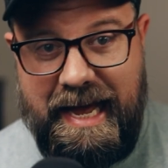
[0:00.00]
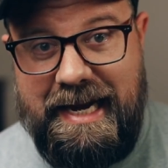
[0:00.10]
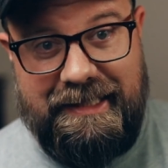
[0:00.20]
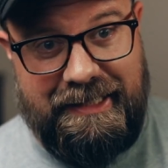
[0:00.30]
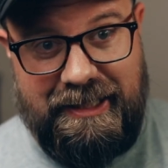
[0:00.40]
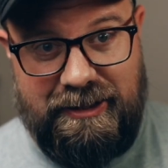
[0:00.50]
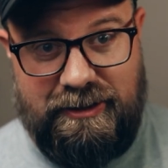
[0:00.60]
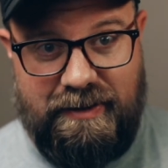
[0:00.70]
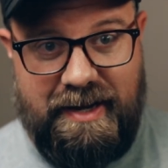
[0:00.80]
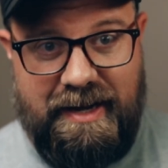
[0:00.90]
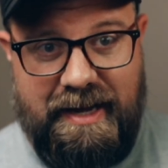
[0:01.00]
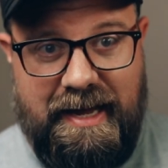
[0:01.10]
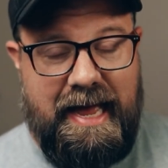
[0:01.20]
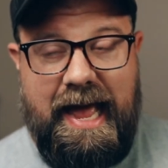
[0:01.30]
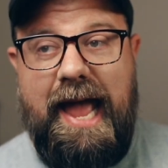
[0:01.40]
his industry.
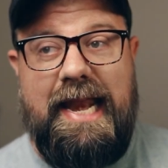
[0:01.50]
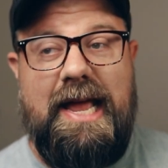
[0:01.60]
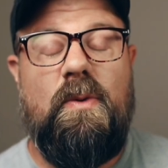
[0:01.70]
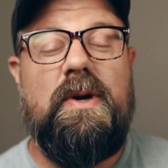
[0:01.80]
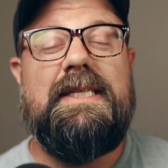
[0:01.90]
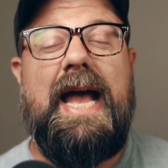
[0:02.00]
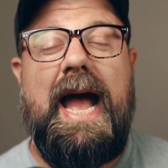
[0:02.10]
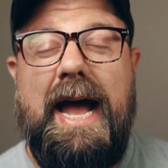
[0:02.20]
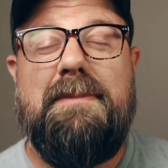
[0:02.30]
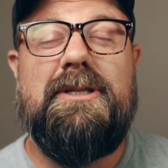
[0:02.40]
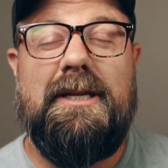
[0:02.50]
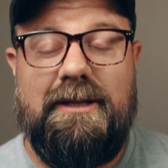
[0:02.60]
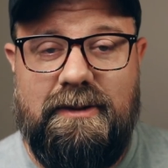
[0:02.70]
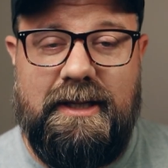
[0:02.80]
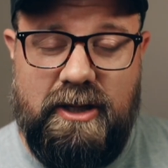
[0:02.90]
And it was
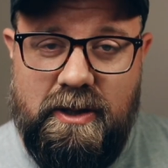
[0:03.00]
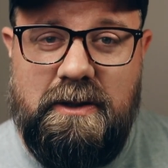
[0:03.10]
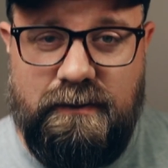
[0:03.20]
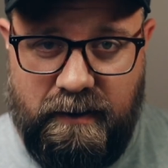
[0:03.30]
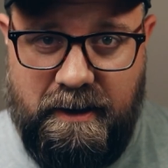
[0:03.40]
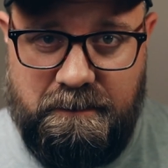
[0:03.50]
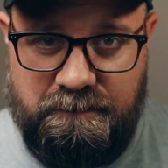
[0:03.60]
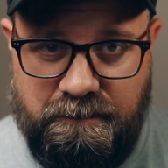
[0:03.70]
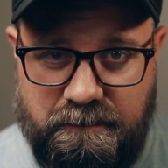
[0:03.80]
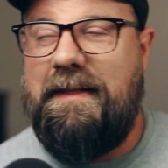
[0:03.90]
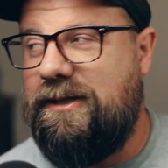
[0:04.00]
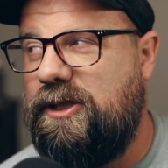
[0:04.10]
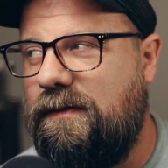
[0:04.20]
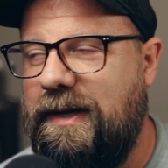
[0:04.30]
absolutely huge for him. And the silver